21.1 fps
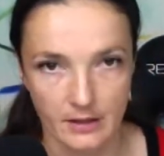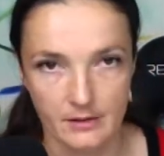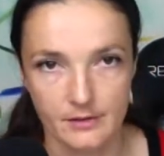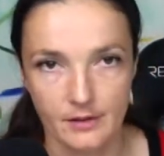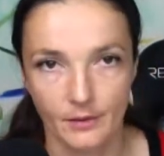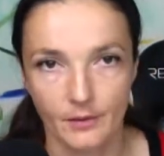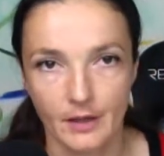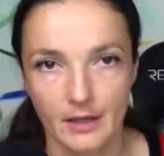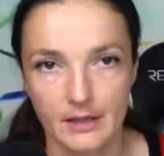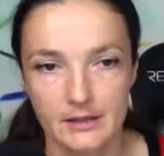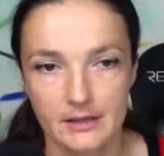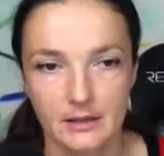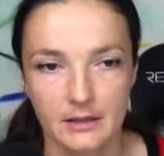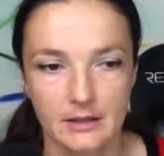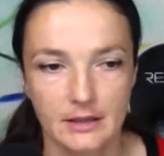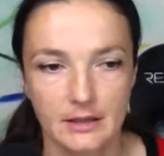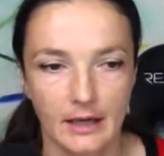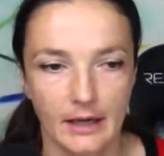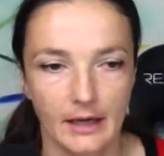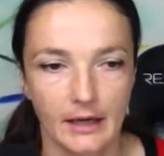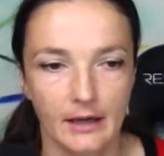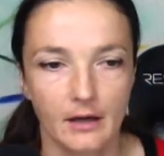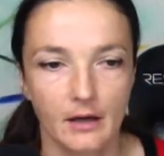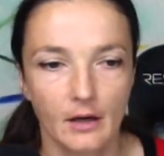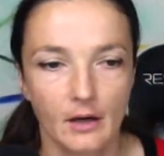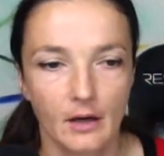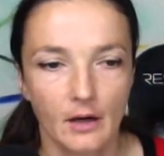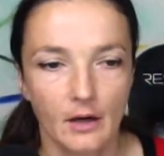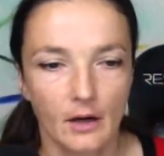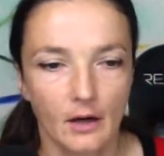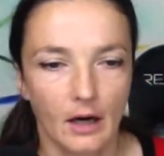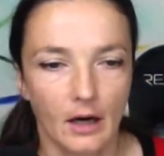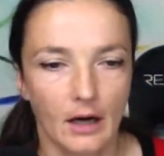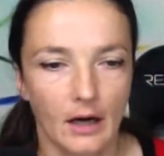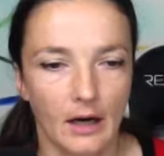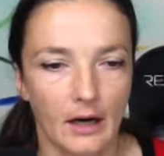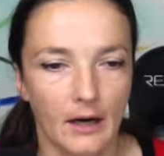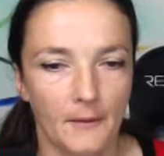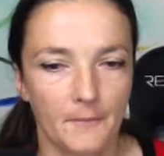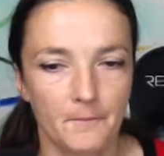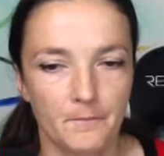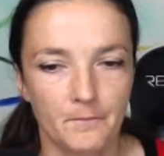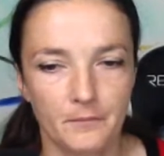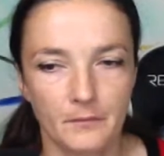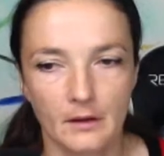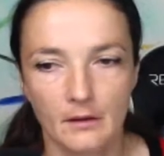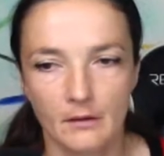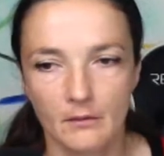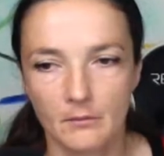So yesterday the